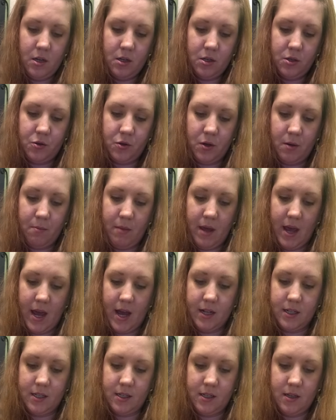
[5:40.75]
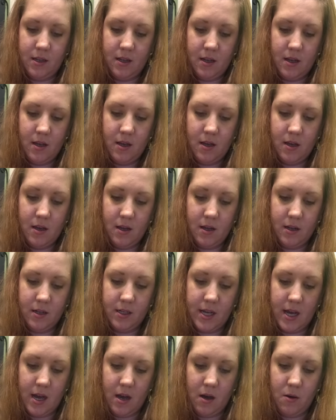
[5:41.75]
trim that
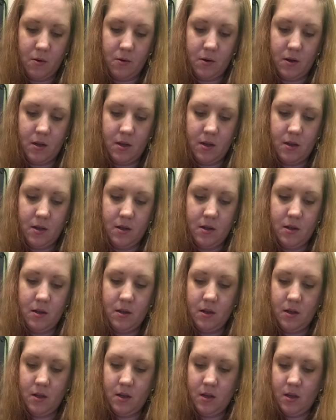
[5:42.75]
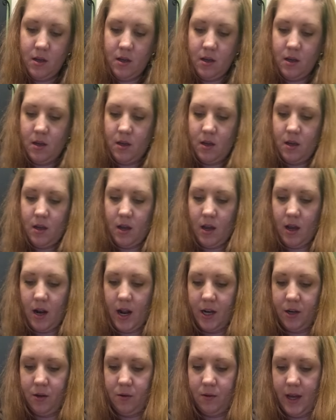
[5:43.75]
down, and
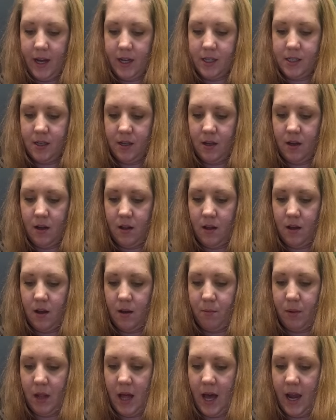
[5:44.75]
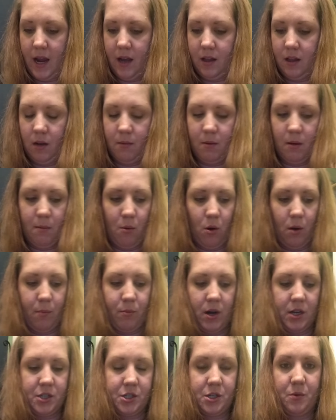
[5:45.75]
I do like to apply a little bit more
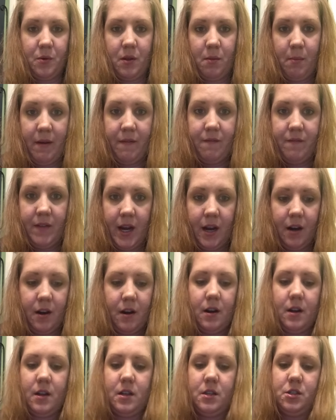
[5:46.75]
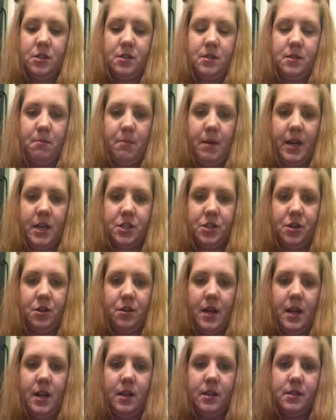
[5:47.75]
pressure with my finger just to make sure
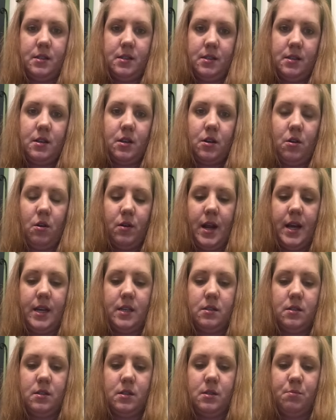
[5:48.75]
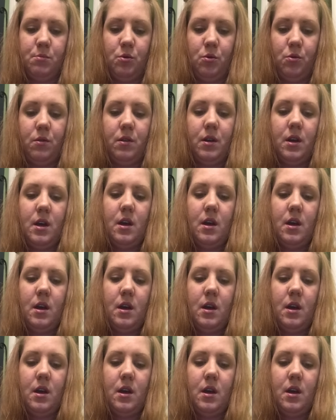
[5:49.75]
that it's, you know, nice and smooth,